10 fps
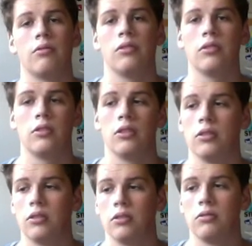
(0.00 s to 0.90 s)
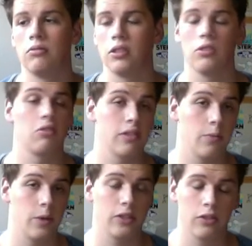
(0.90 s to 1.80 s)
the as long as it
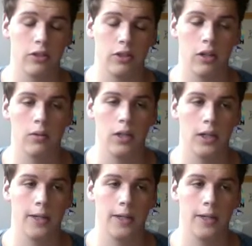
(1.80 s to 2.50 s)
went on, you know.